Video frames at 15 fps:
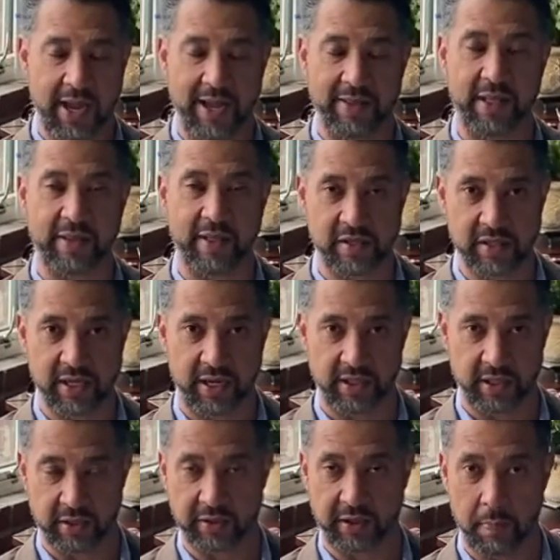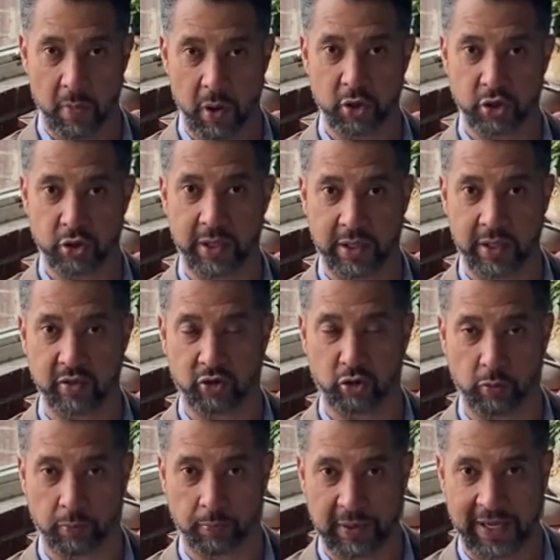and the desire, the emotion that needs
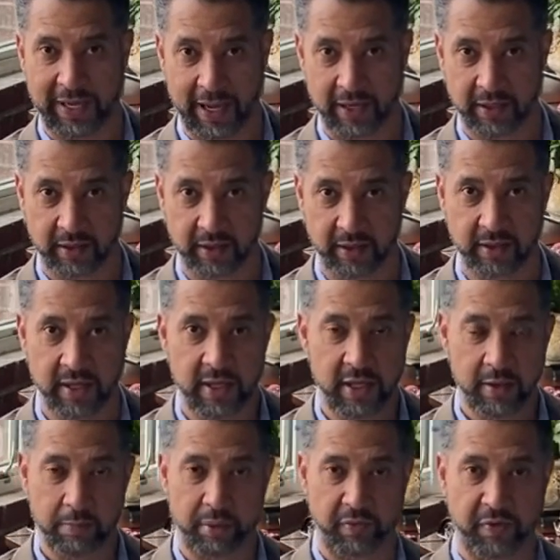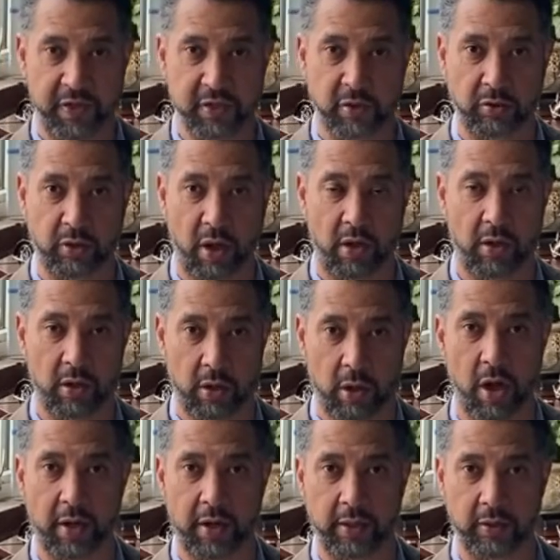to be behind it. Professor
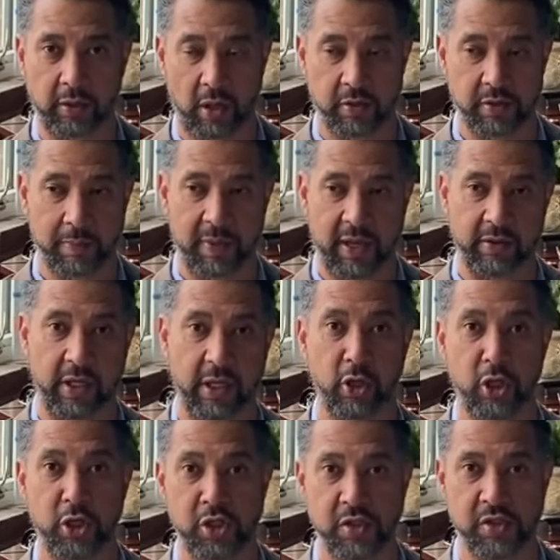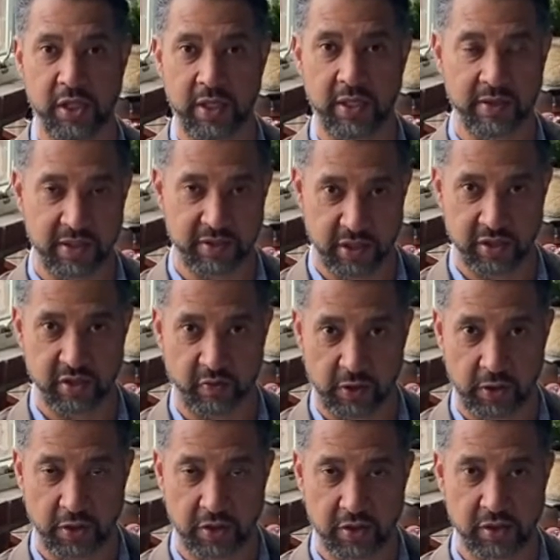Carter talks about the urgency, the sense of
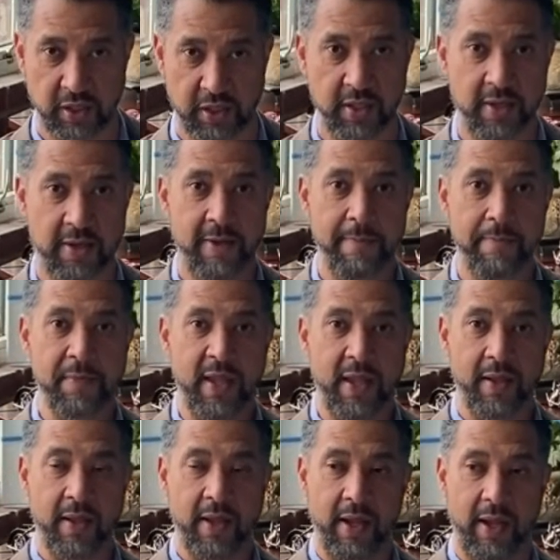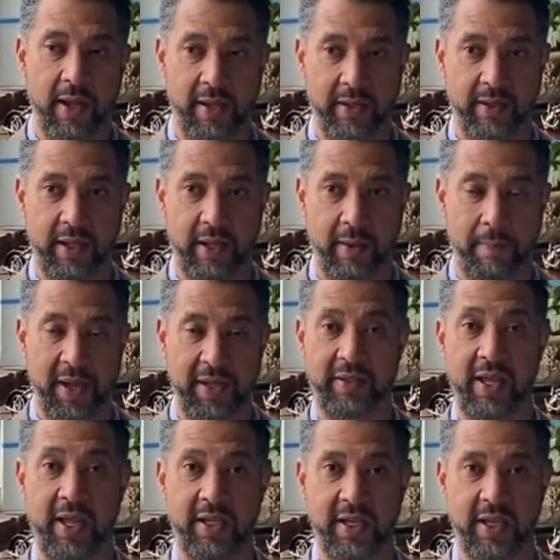urgency. And my
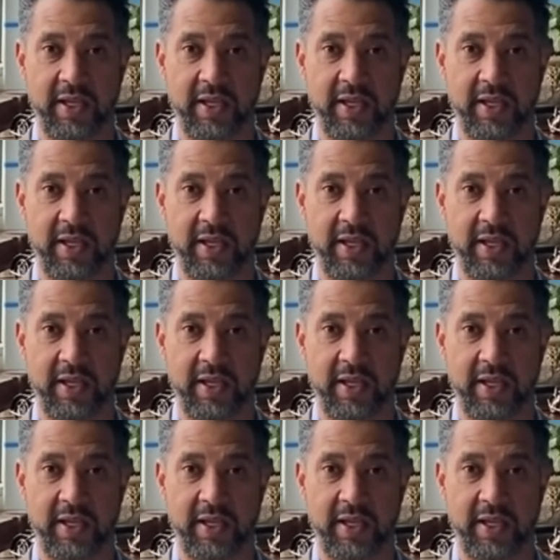take